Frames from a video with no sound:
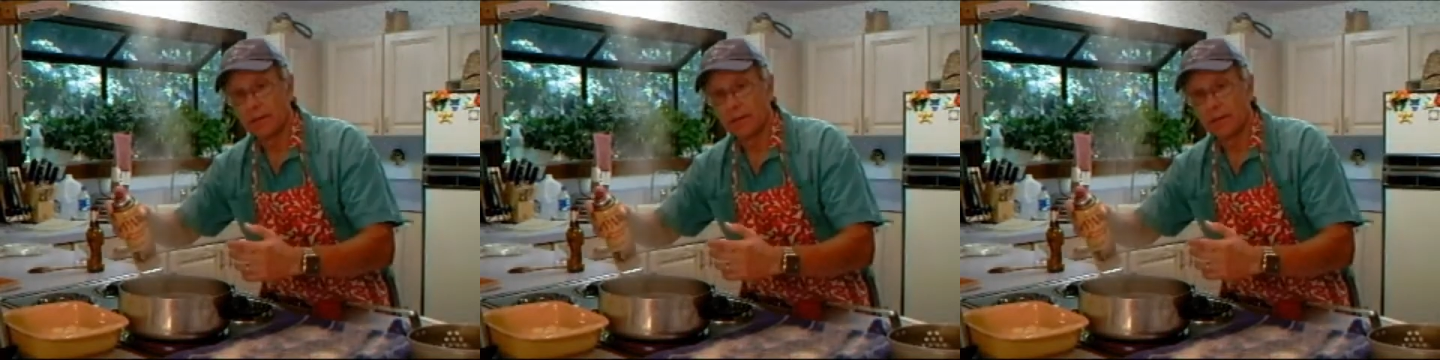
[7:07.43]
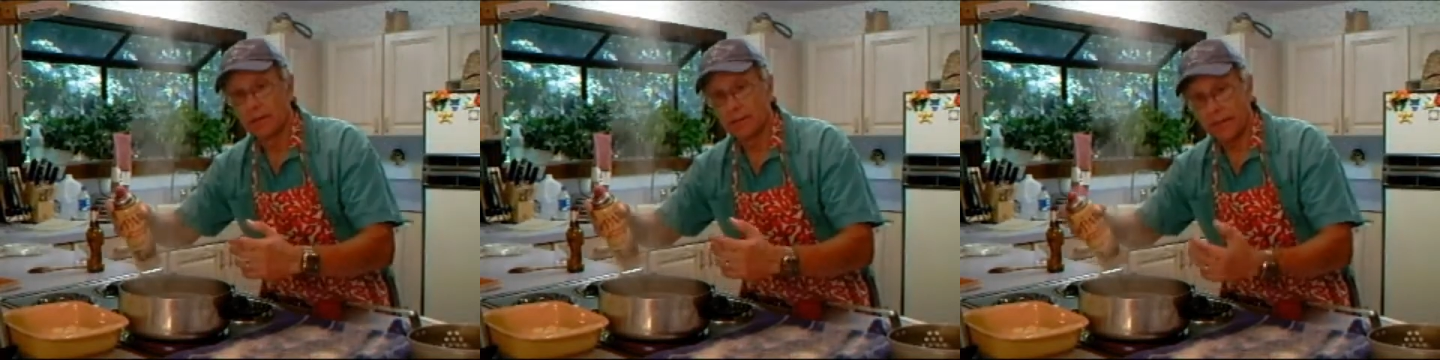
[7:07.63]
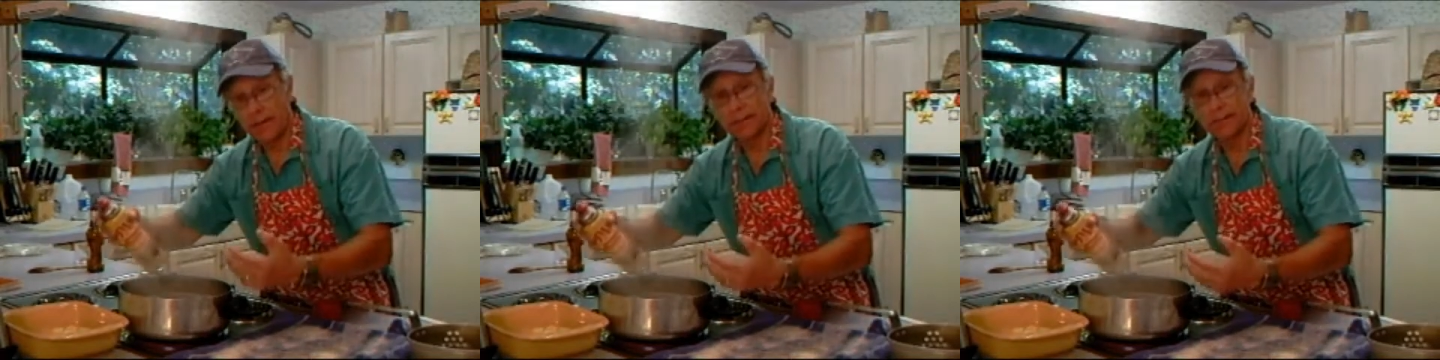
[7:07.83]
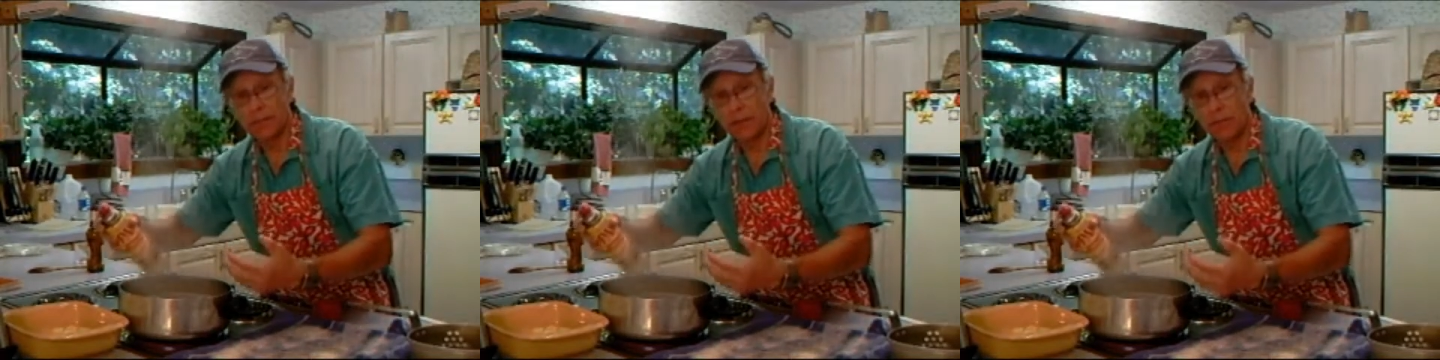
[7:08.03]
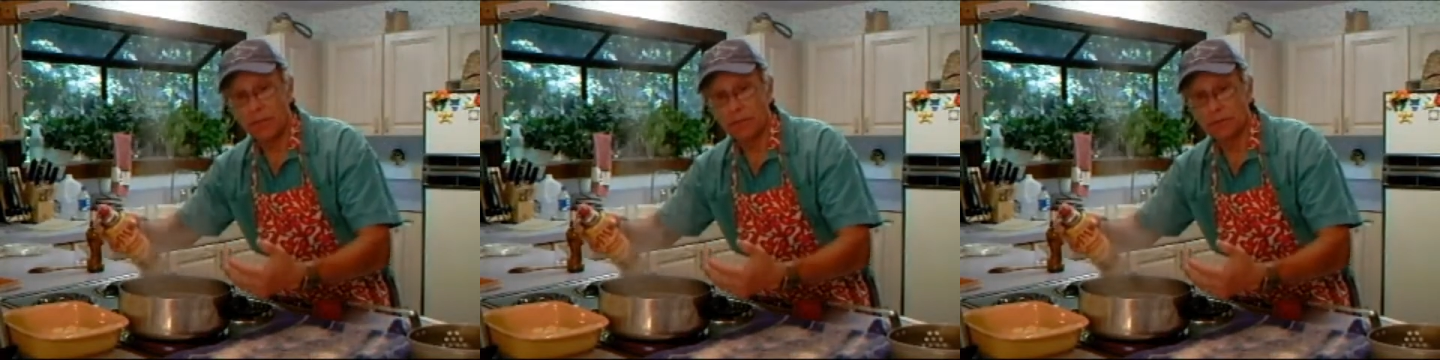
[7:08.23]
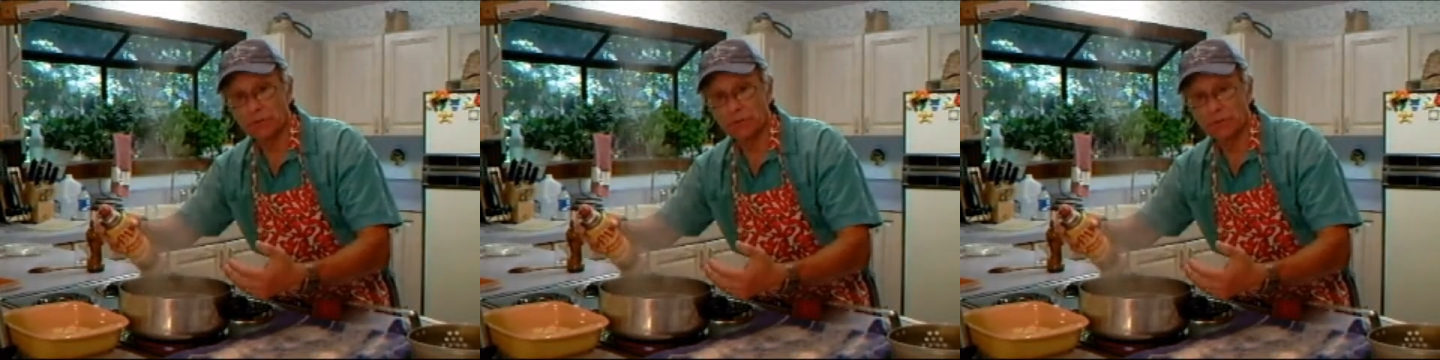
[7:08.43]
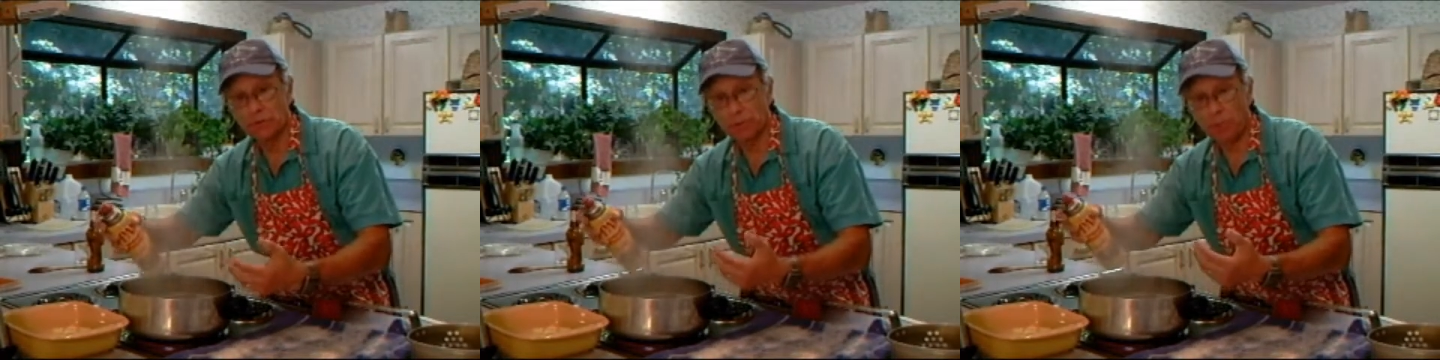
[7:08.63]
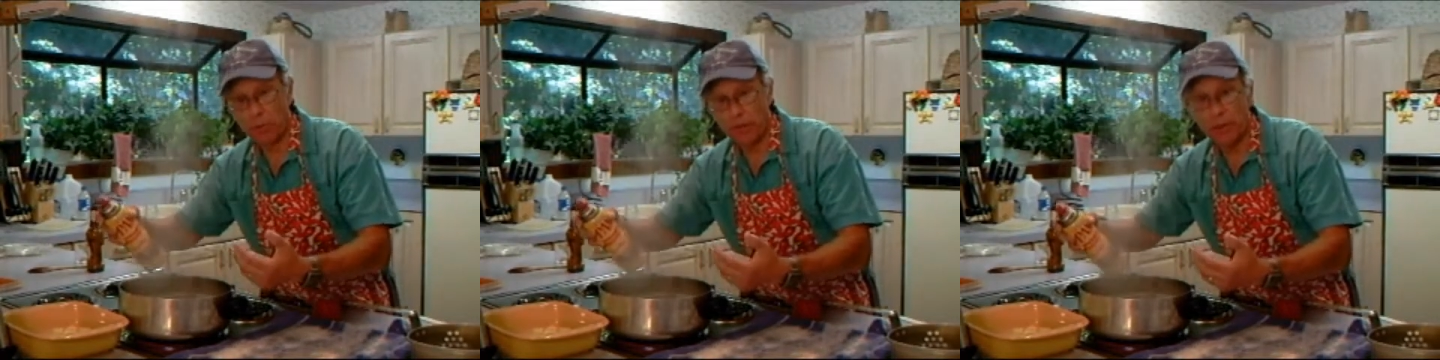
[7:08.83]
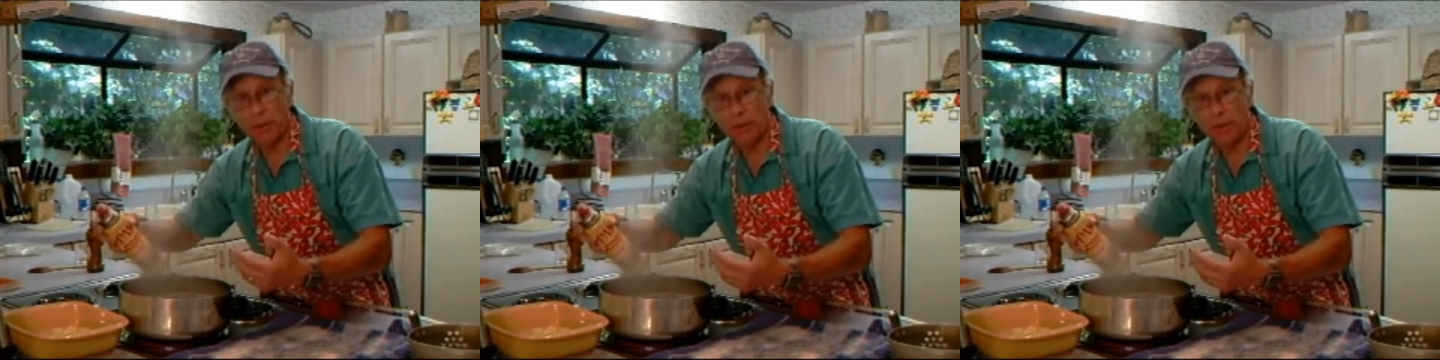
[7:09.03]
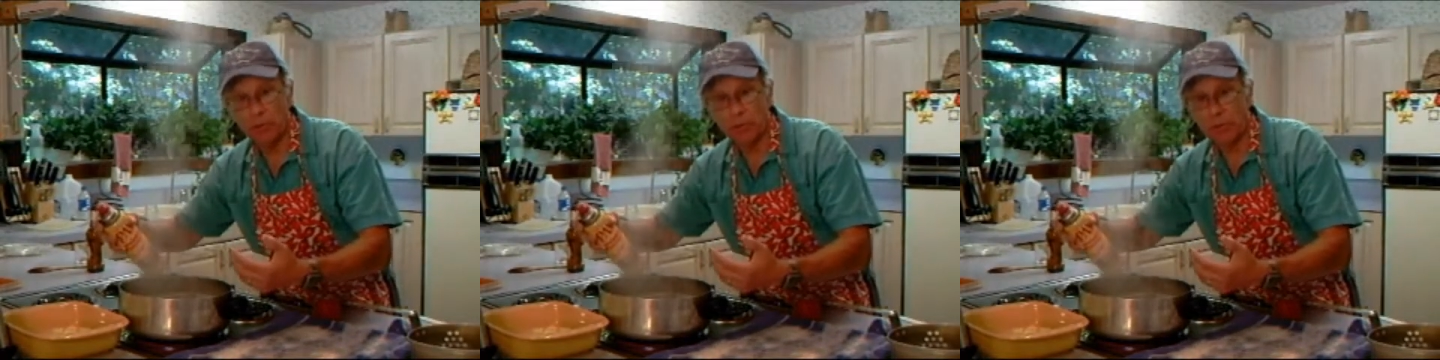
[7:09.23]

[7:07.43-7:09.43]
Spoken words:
The next step is to spray them